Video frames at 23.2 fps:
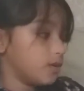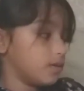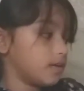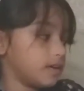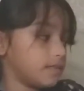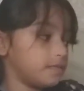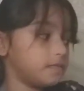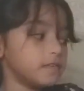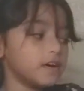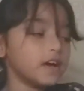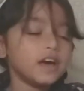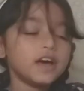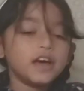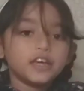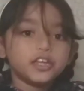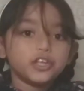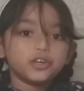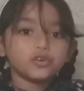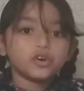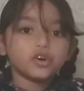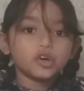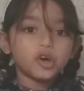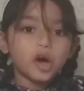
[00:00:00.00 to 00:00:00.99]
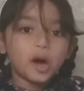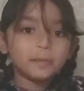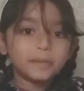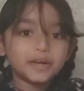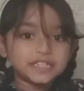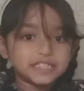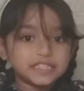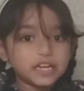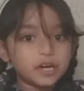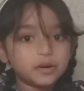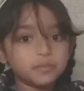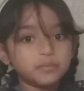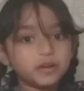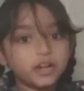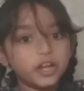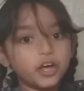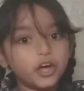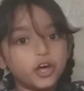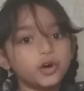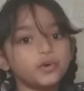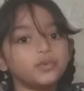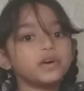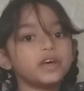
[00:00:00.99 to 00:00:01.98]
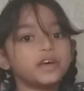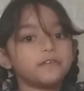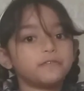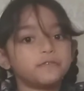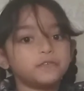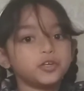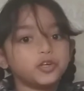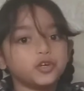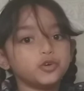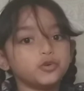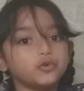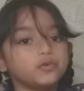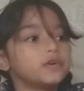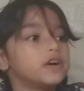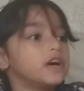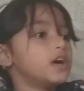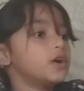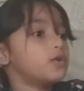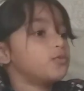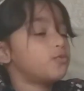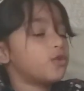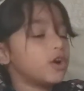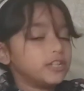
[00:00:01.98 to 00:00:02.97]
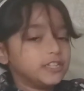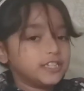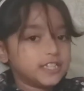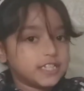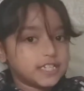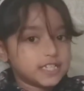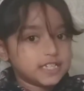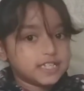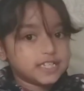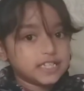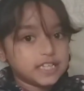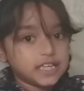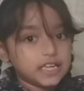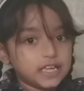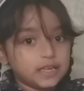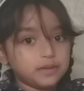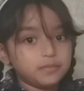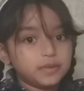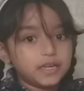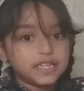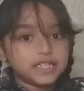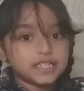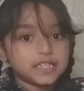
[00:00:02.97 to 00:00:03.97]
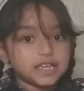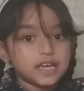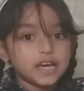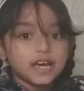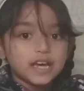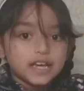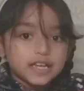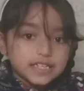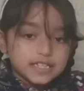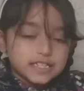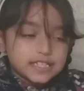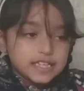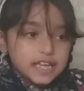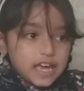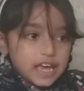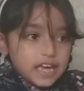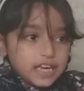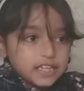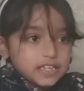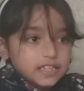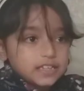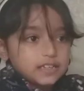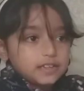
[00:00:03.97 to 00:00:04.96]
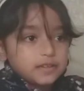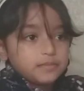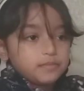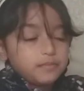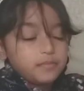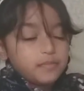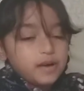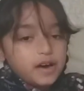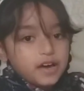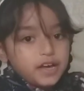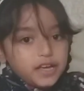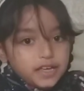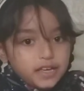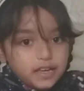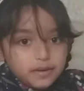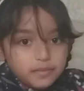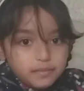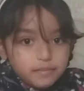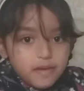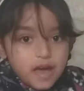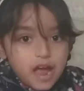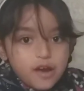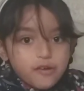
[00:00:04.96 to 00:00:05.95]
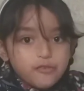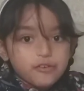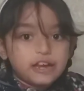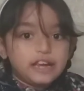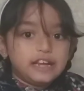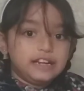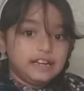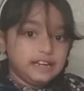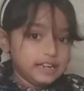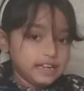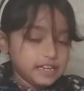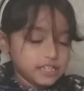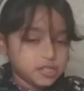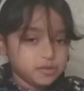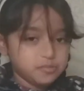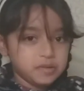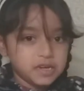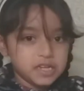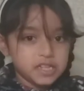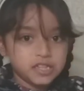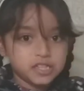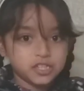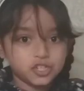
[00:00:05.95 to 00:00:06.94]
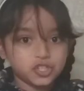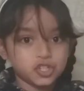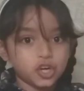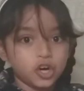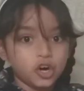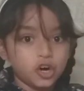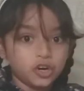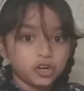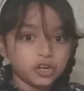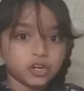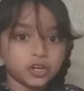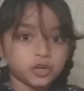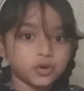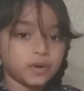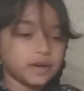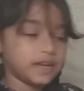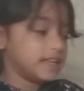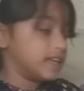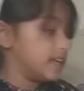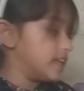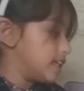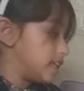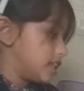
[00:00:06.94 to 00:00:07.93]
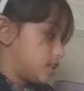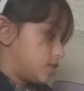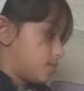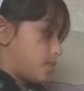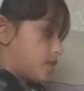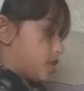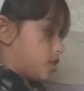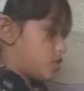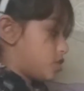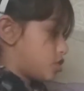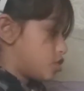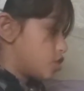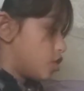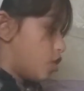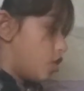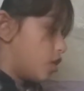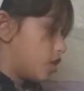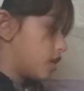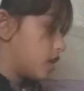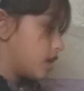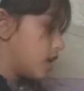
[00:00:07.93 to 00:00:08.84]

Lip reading: If you can comment down below if you want to see me sing my Mary and Elizabeth song, Queen Elizabeth song.